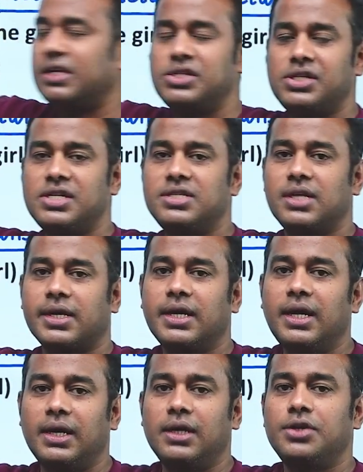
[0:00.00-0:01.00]
she is a
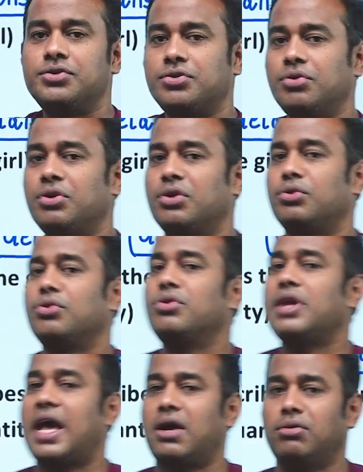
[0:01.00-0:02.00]
girl, so you don't
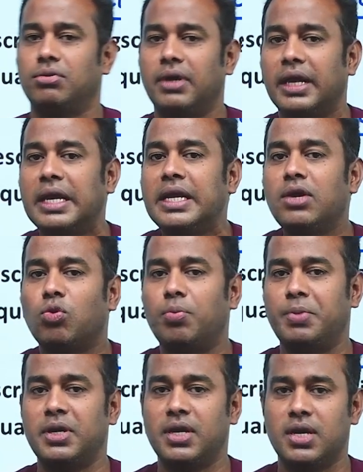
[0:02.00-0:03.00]
have any
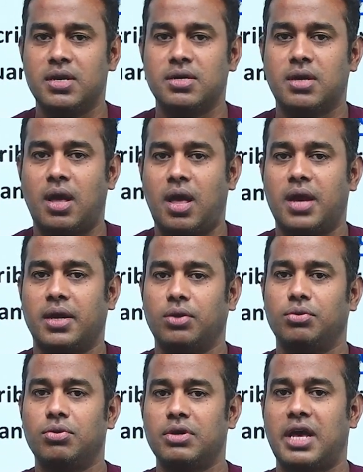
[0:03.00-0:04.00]
opinion or you
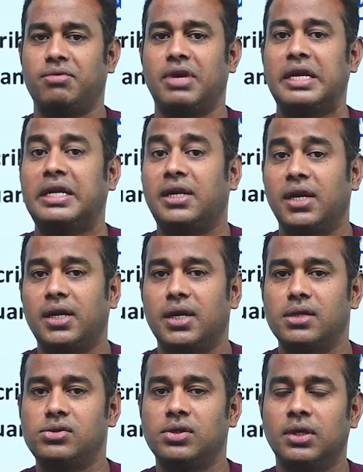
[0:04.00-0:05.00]
don't have any
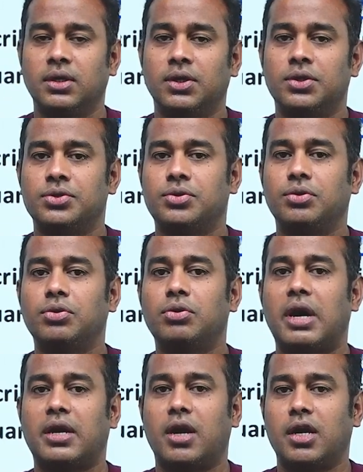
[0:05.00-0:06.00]
details, so you
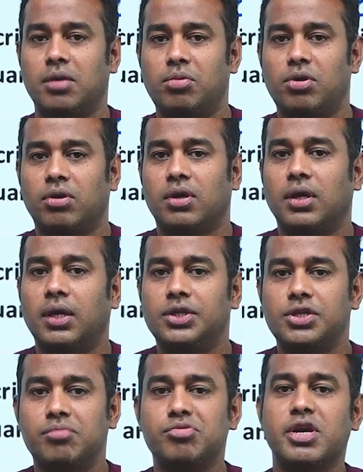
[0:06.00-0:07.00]
are not able to
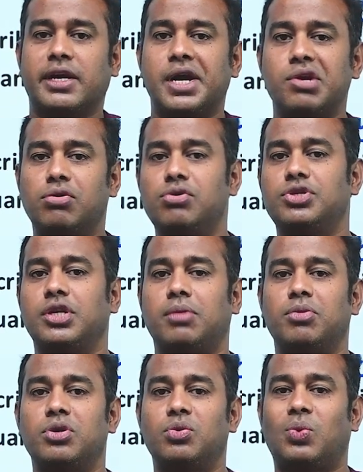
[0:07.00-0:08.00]
jump to a conclusion
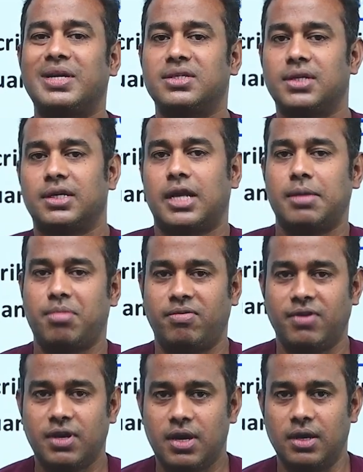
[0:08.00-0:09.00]
about what is the type of
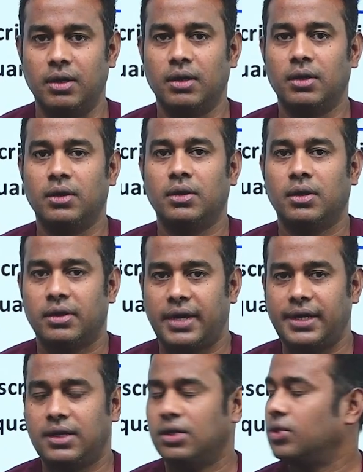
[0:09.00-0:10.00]
a girl,
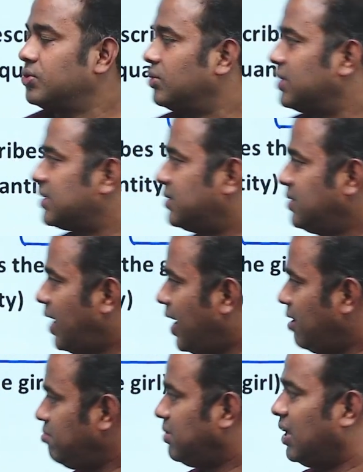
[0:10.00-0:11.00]
right? So the
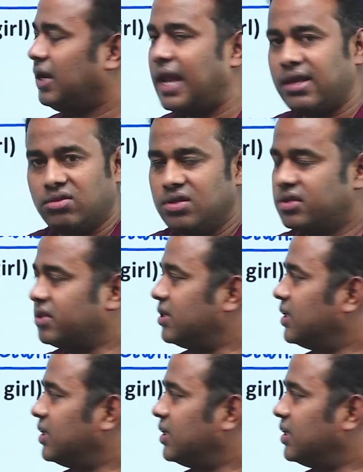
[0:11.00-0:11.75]
same thing like this,